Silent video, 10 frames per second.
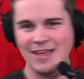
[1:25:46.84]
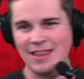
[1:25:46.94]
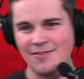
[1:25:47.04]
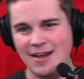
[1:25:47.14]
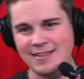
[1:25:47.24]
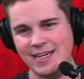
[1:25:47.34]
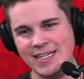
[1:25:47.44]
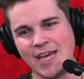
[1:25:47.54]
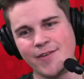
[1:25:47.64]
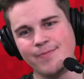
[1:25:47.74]
Lavonte
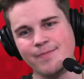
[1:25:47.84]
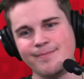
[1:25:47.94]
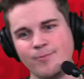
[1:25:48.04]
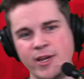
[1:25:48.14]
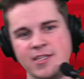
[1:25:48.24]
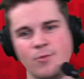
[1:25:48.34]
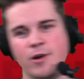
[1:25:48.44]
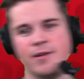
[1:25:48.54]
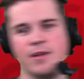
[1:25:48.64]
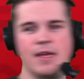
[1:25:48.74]
David, recent
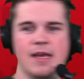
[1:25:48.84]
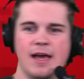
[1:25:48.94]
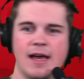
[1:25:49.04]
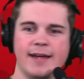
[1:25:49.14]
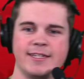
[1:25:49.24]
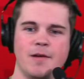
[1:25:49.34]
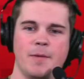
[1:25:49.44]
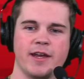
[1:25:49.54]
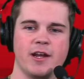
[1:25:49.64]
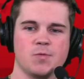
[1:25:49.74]
one. Tampa Bay
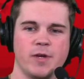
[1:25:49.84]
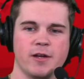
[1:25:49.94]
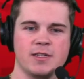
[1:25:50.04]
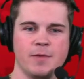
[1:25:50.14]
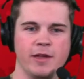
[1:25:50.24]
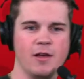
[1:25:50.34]
Buccaneers, 1 year, $2 million.